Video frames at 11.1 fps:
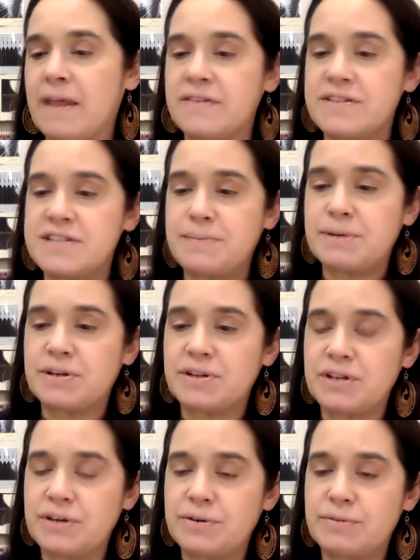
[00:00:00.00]
The typical
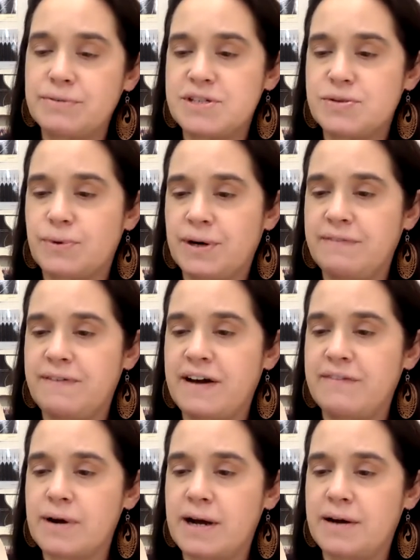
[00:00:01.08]
load was
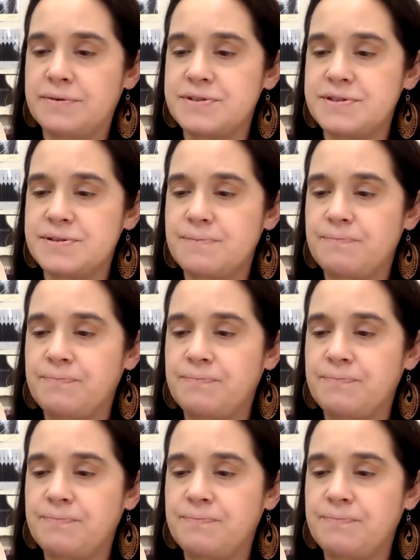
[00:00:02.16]
25 rounds.